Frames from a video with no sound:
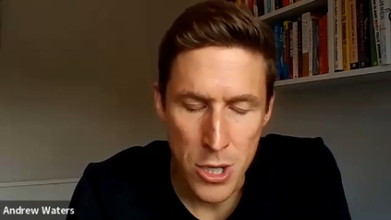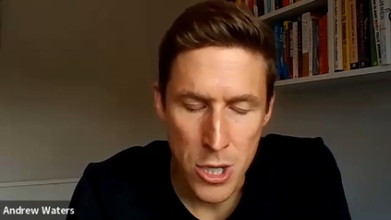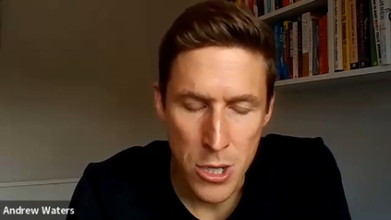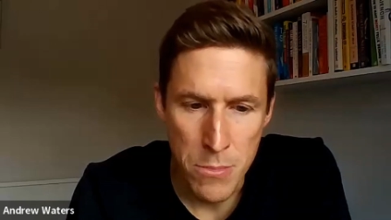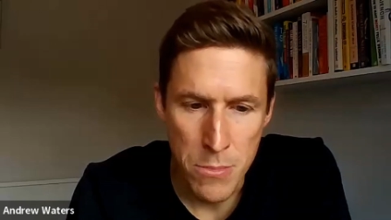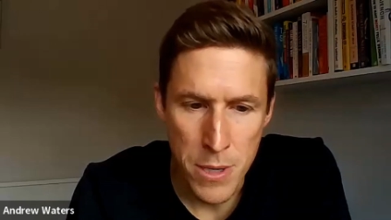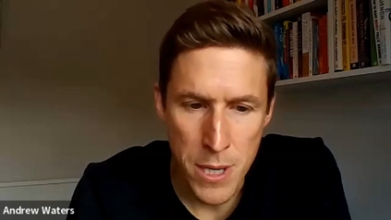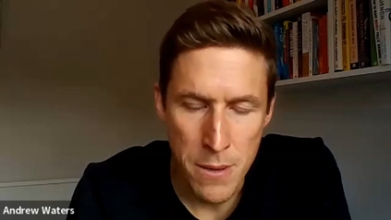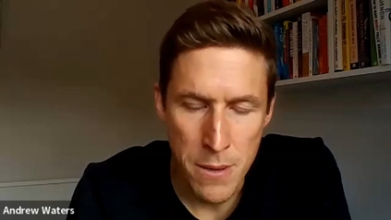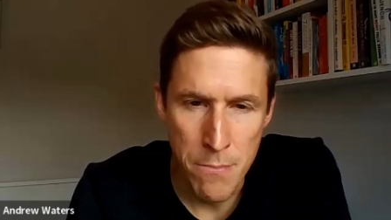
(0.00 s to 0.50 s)
the
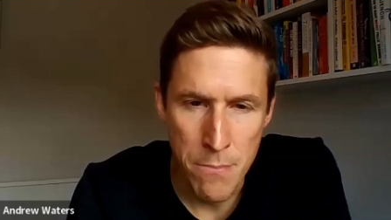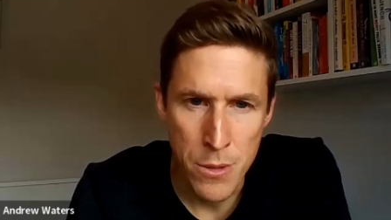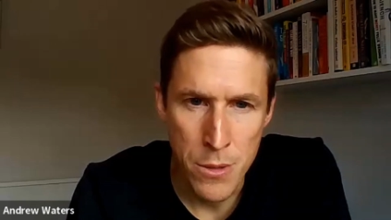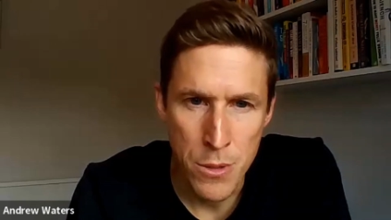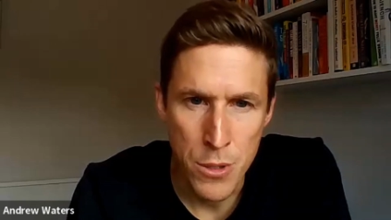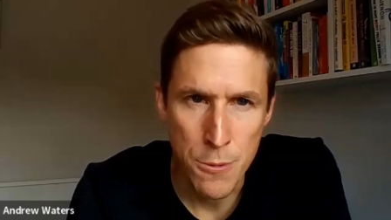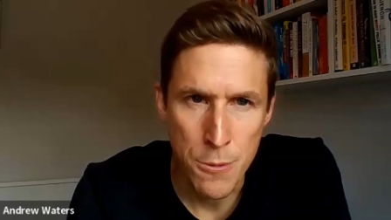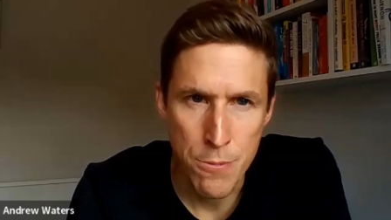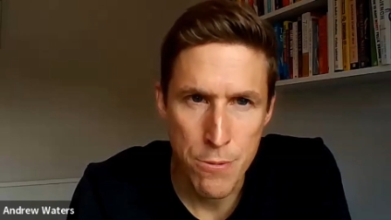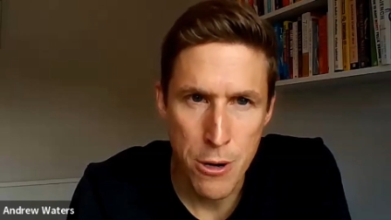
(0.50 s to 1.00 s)

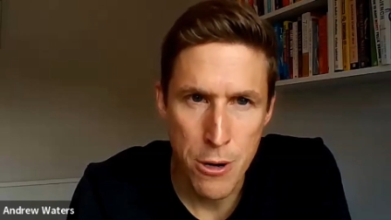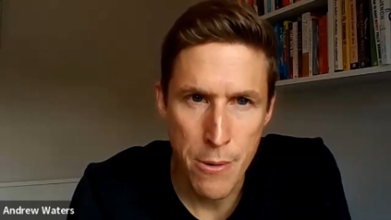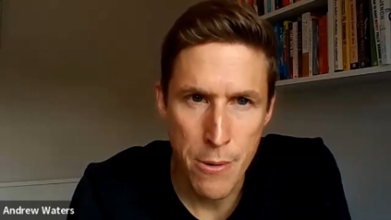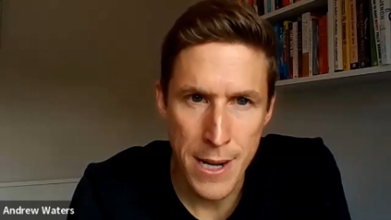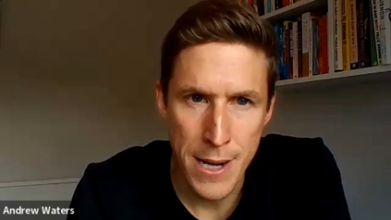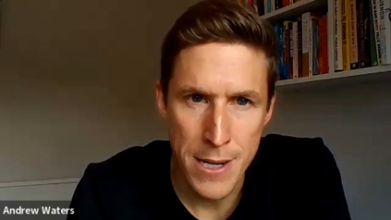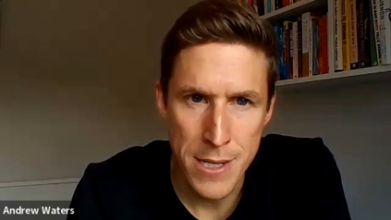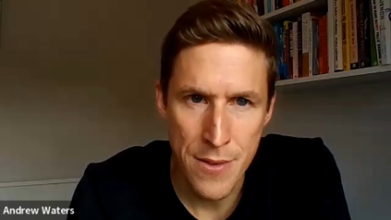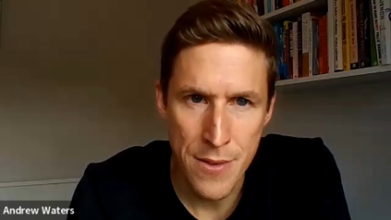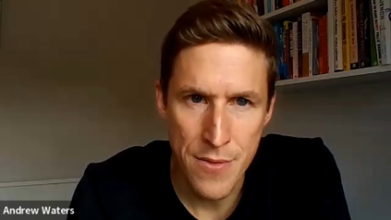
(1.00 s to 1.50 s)
commitment, the
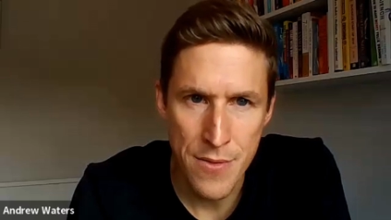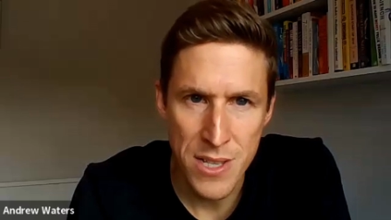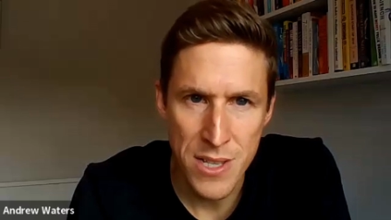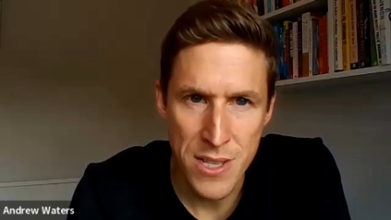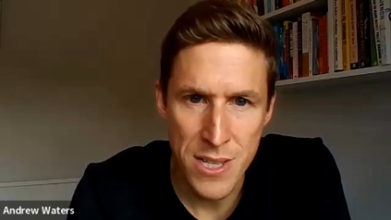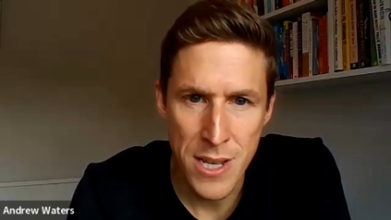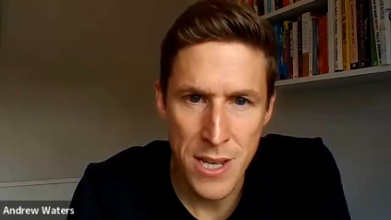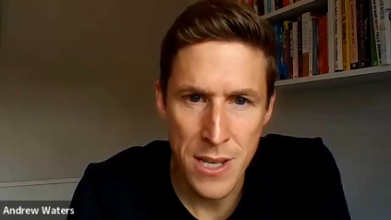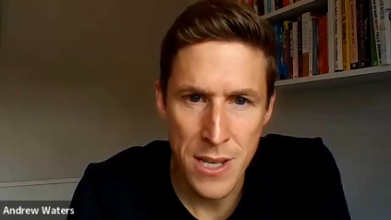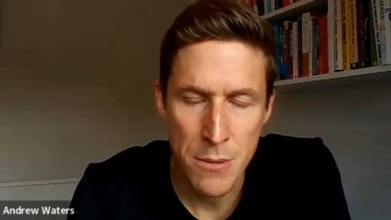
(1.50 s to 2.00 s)

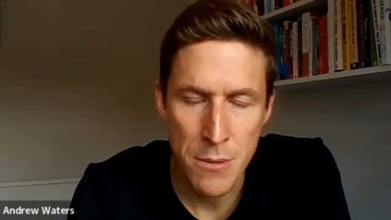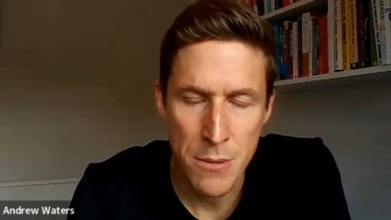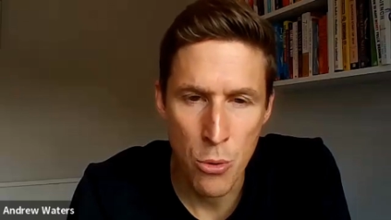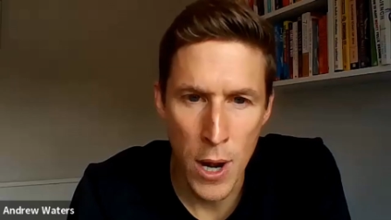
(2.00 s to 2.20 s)
proactivity,